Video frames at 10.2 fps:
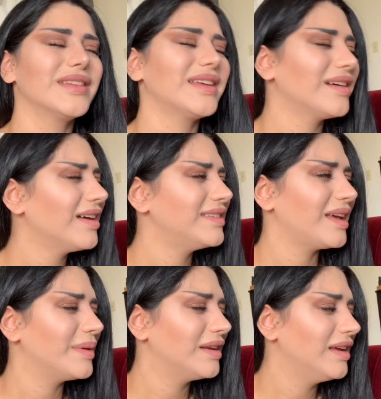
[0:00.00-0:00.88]
goddamn.
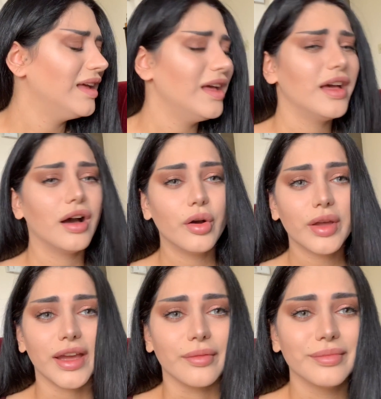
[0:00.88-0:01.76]

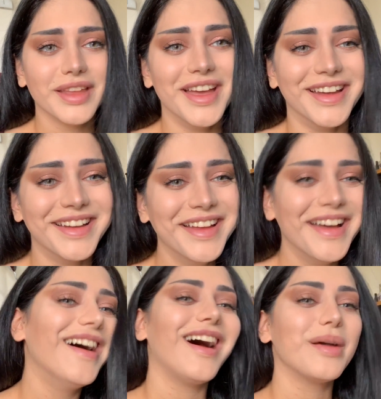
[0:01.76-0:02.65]
Okay,
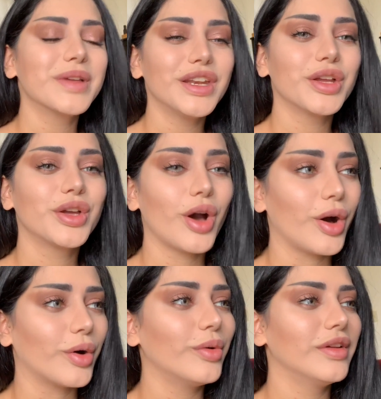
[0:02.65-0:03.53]
I'm gonna
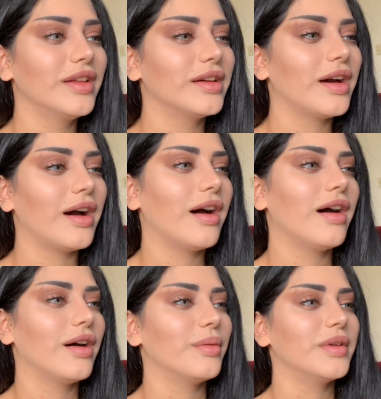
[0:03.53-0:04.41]
go
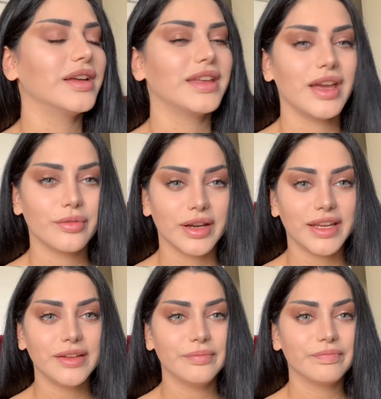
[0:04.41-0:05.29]
get
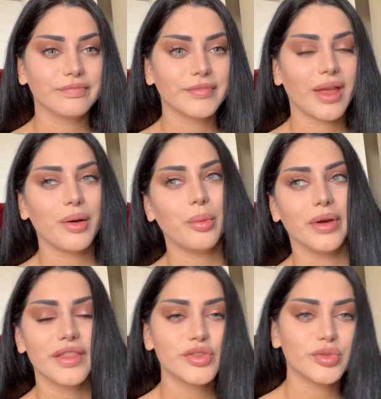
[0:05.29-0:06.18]
ready,
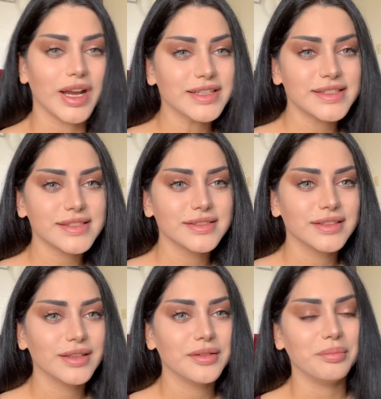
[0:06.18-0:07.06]
wear the dress,
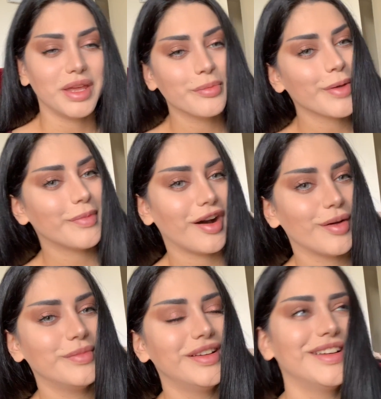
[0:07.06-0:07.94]
meet my
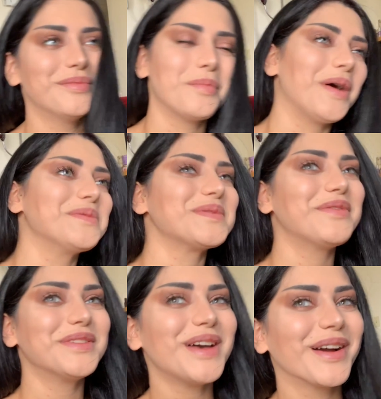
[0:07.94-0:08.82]
mom. My mom is my
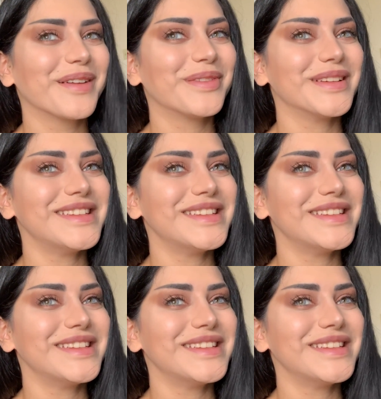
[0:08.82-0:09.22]
photographer